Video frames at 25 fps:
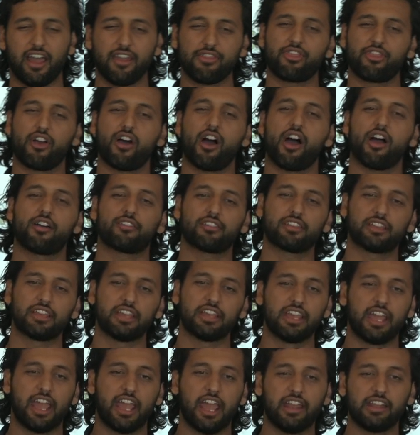I thought,
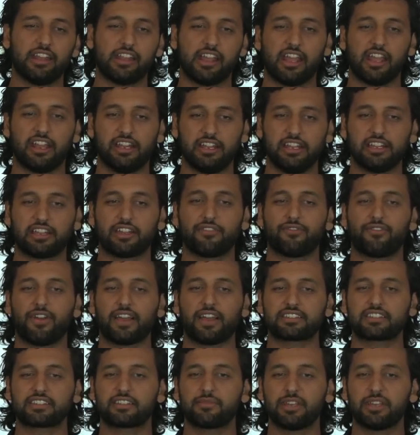and, and he
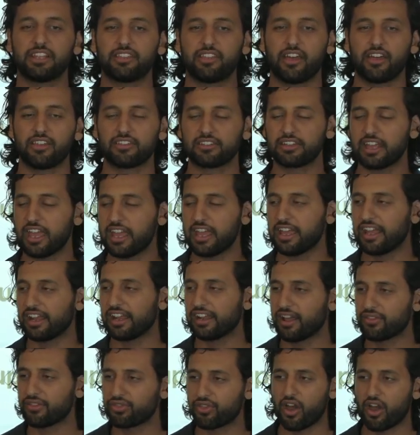confessed to me the other day,
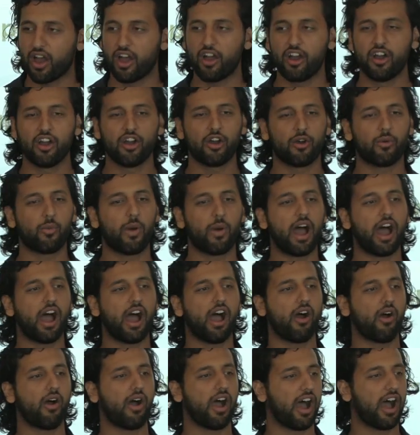and I thought,
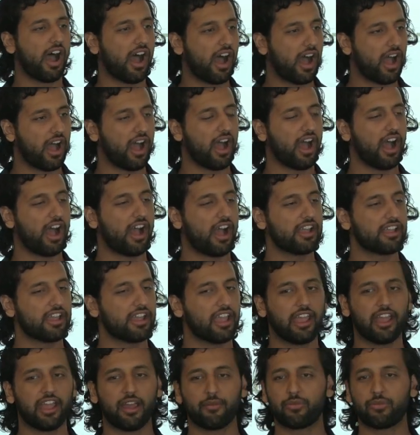wow, I
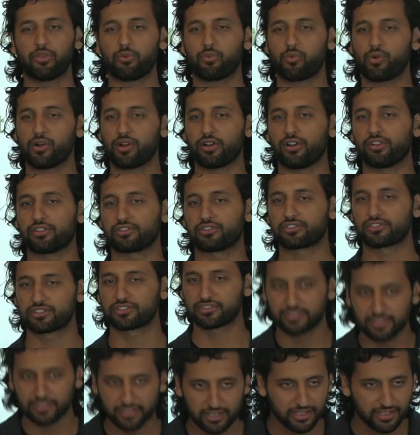am the worst.